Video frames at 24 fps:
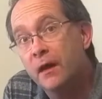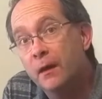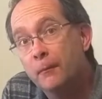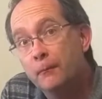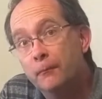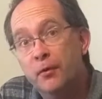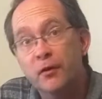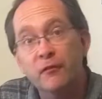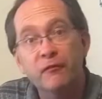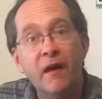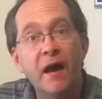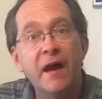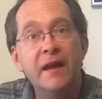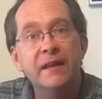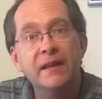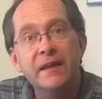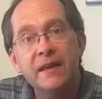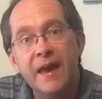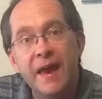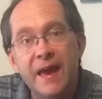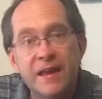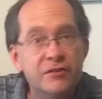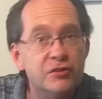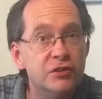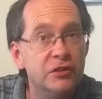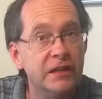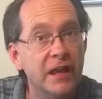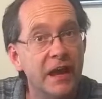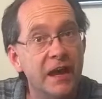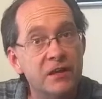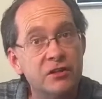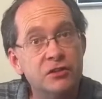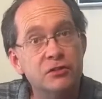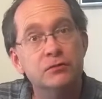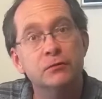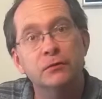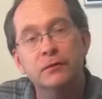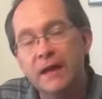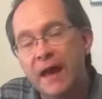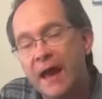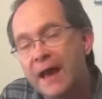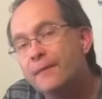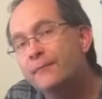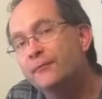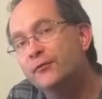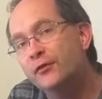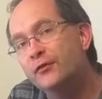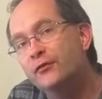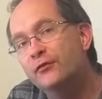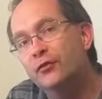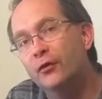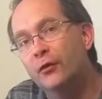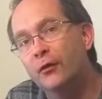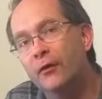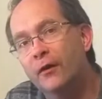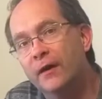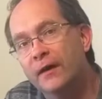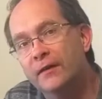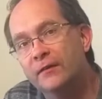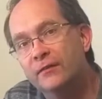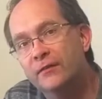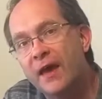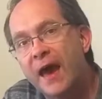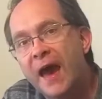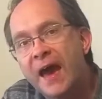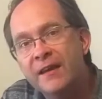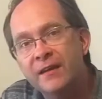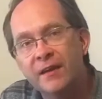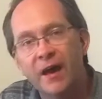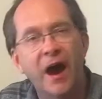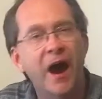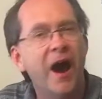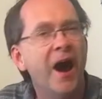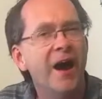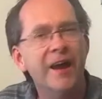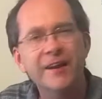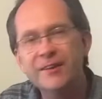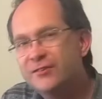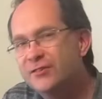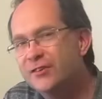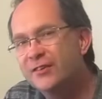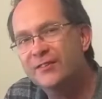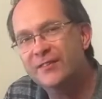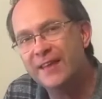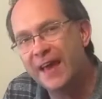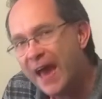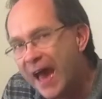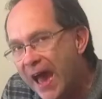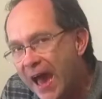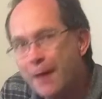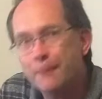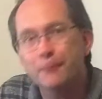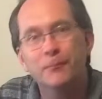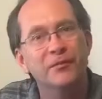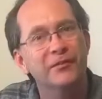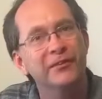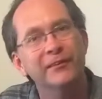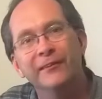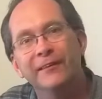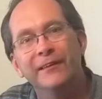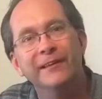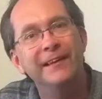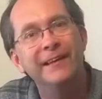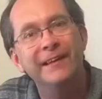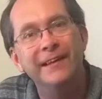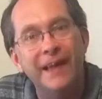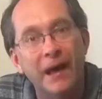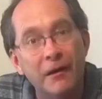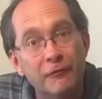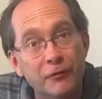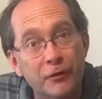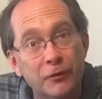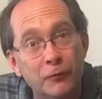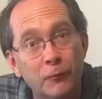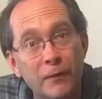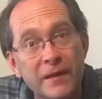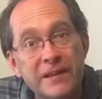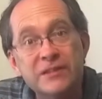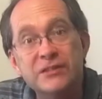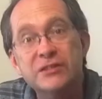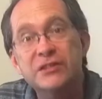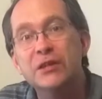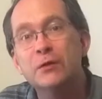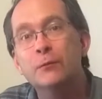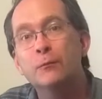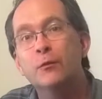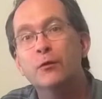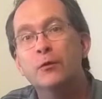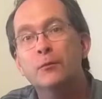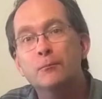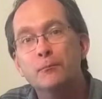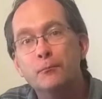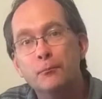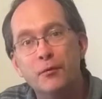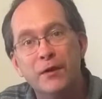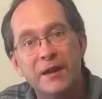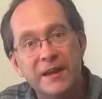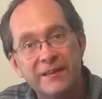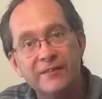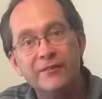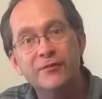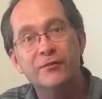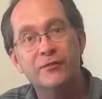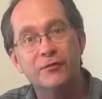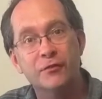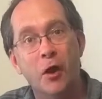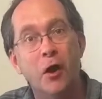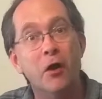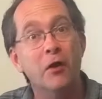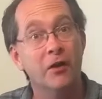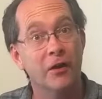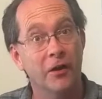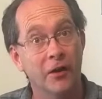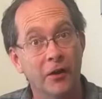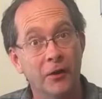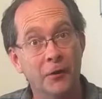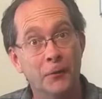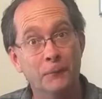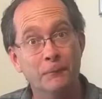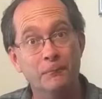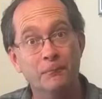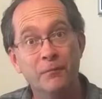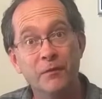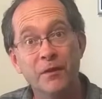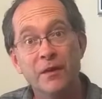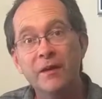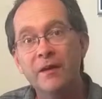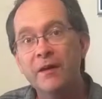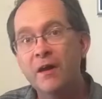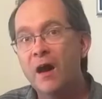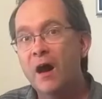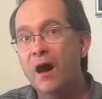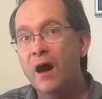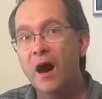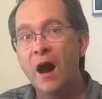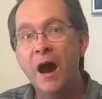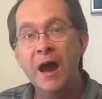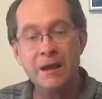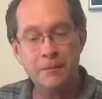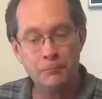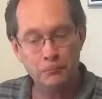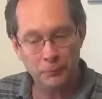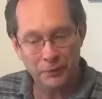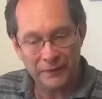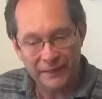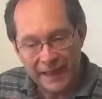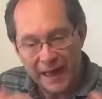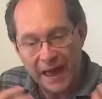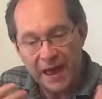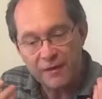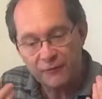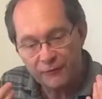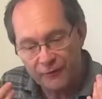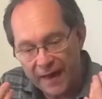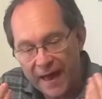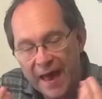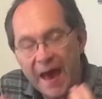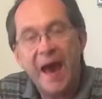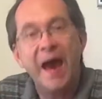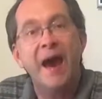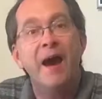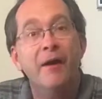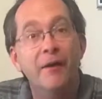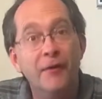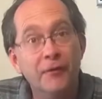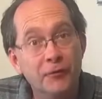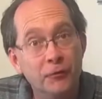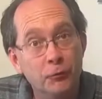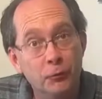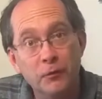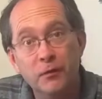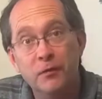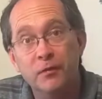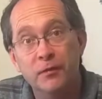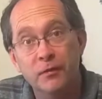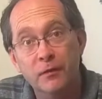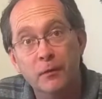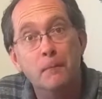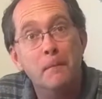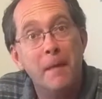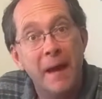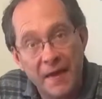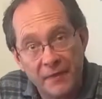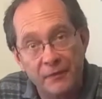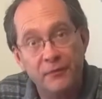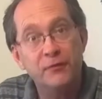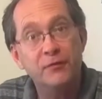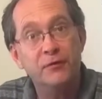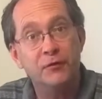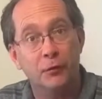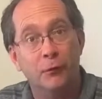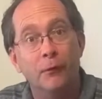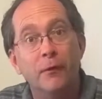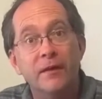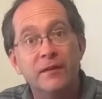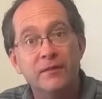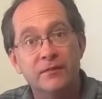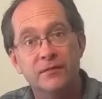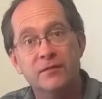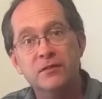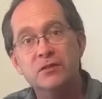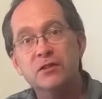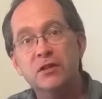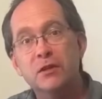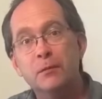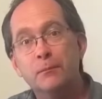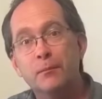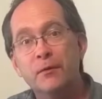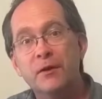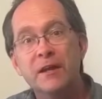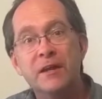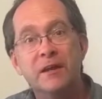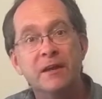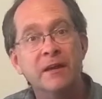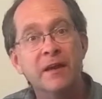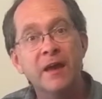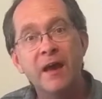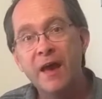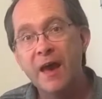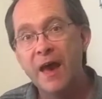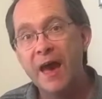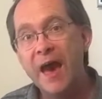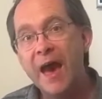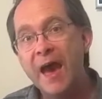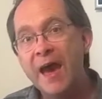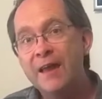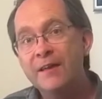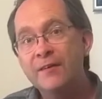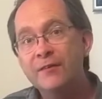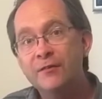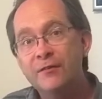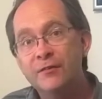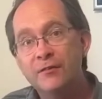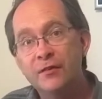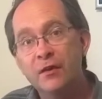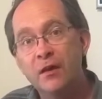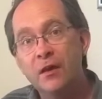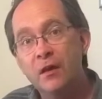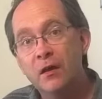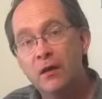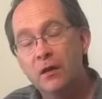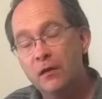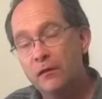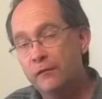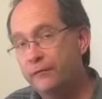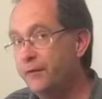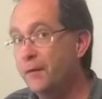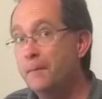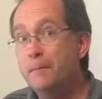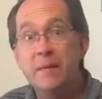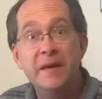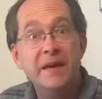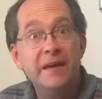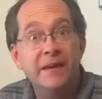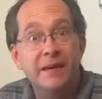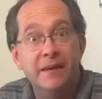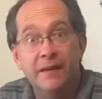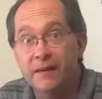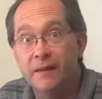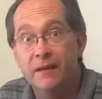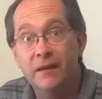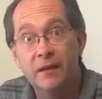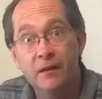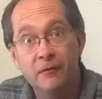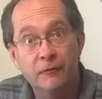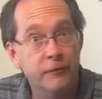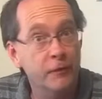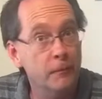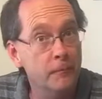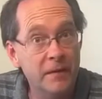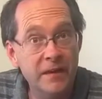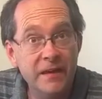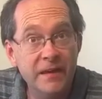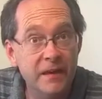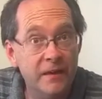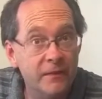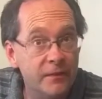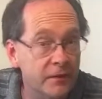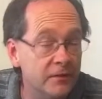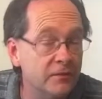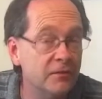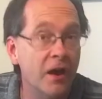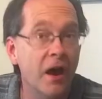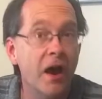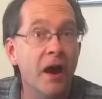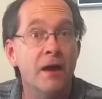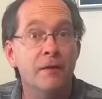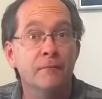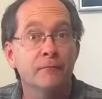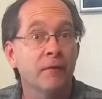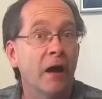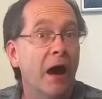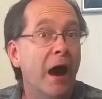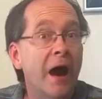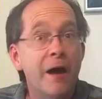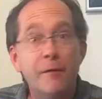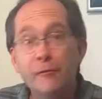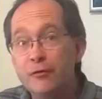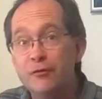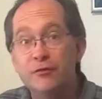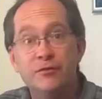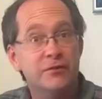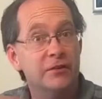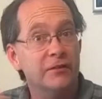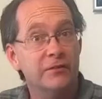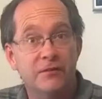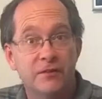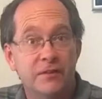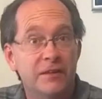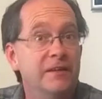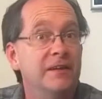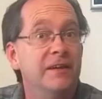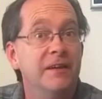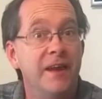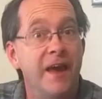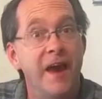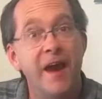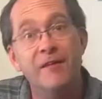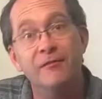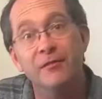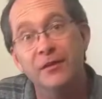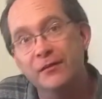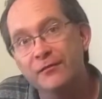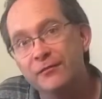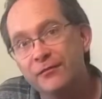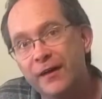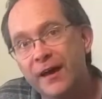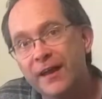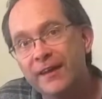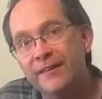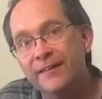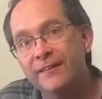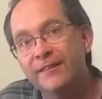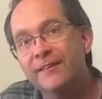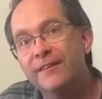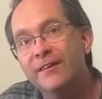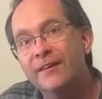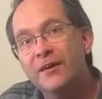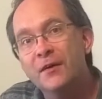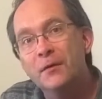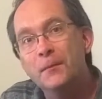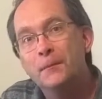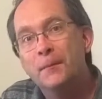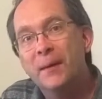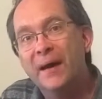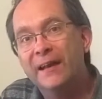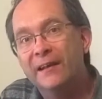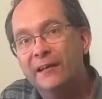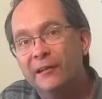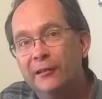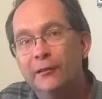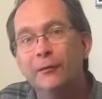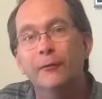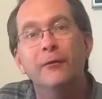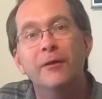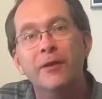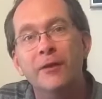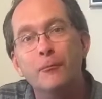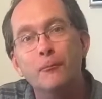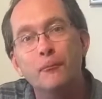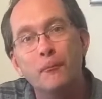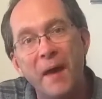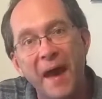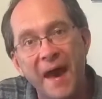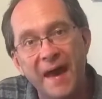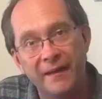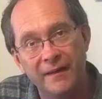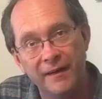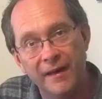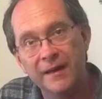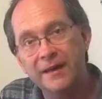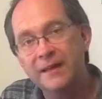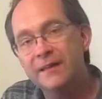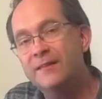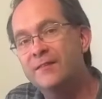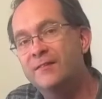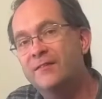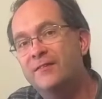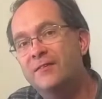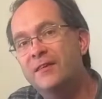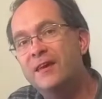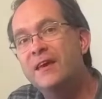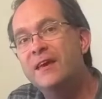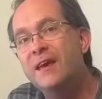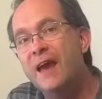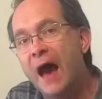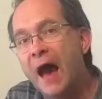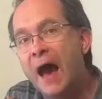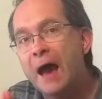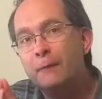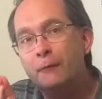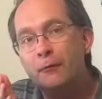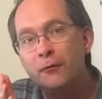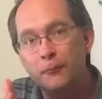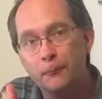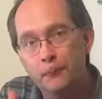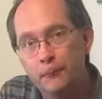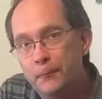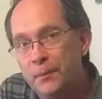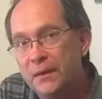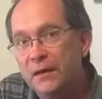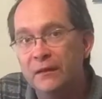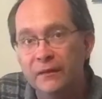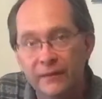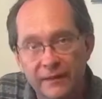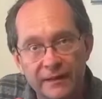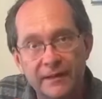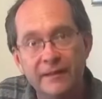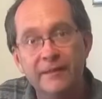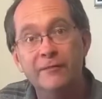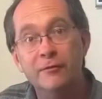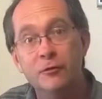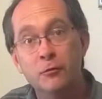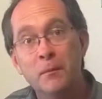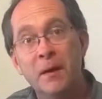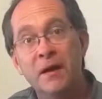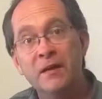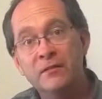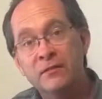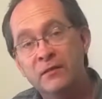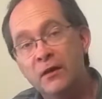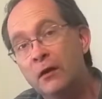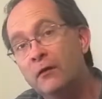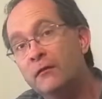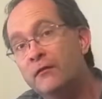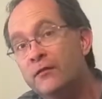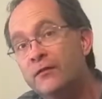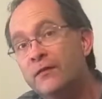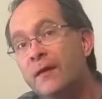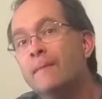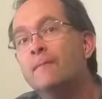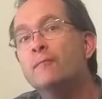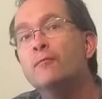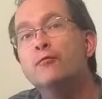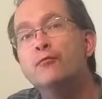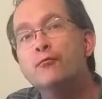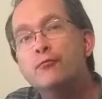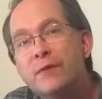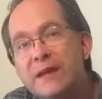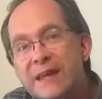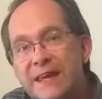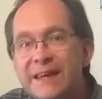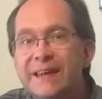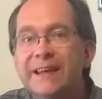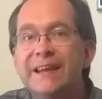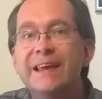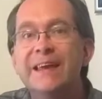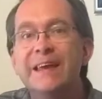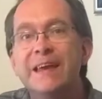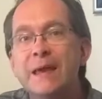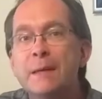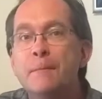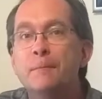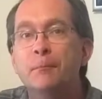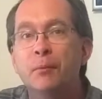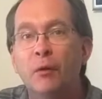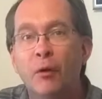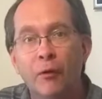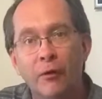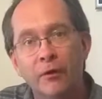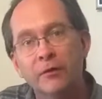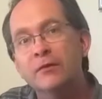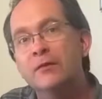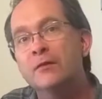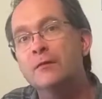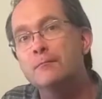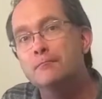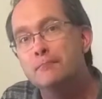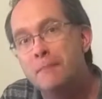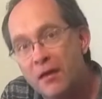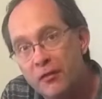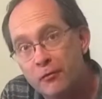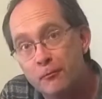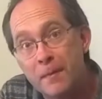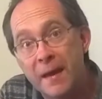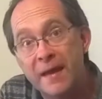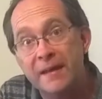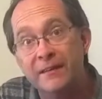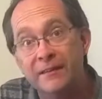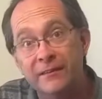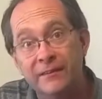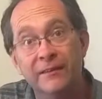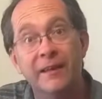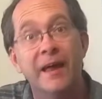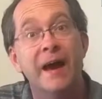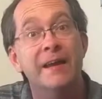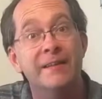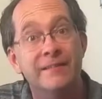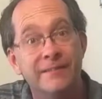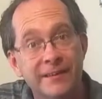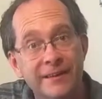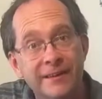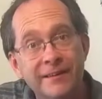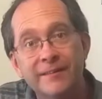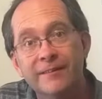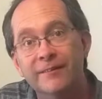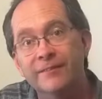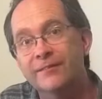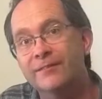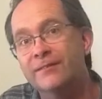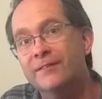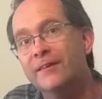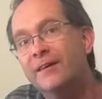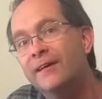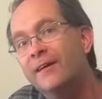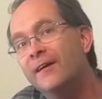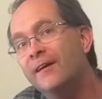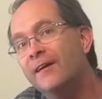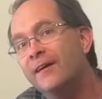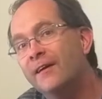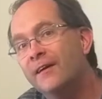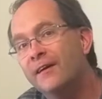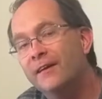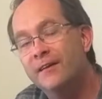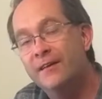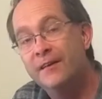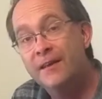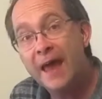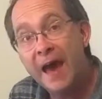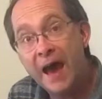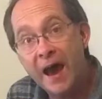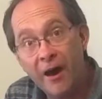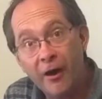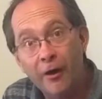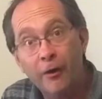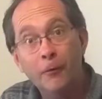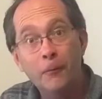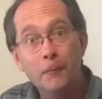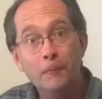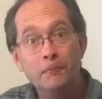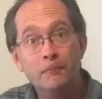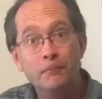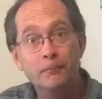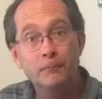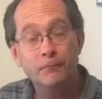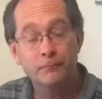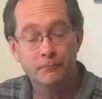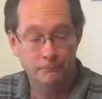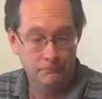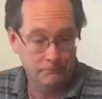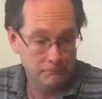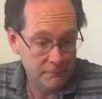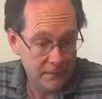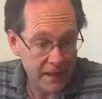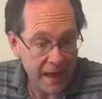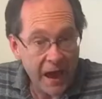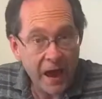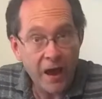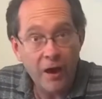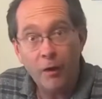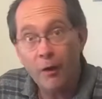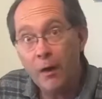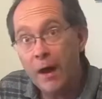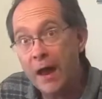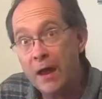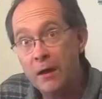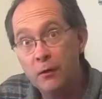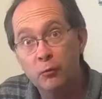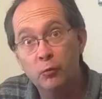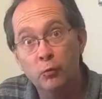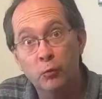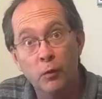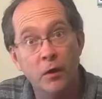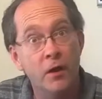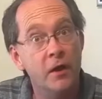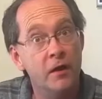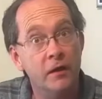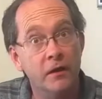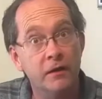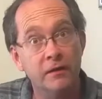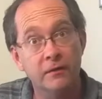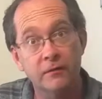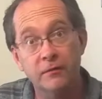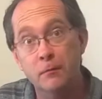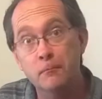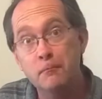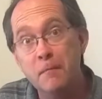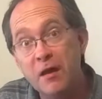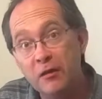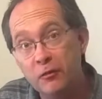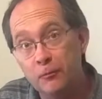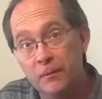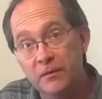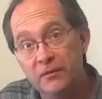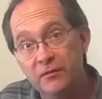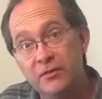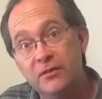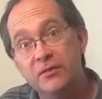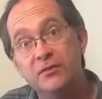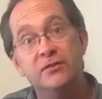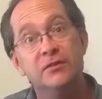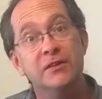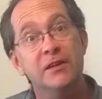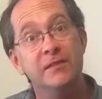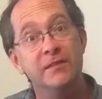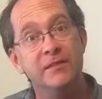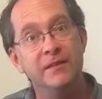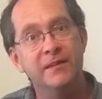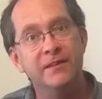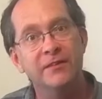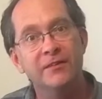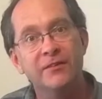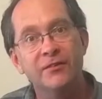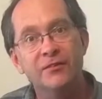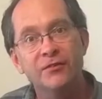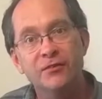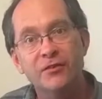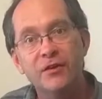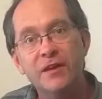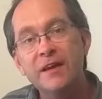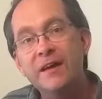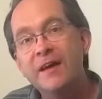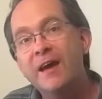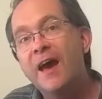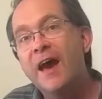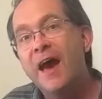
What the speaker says: providing educational games and toys, and I just absolutely love it when she would bring stock home. I'd play for hours with the maths toys that she'd bring, and for me at the time, I was just a kid having fun. But looking back, I can see I was building into myself some really important mathematical ideas. Now I work as a mathematician in the industry,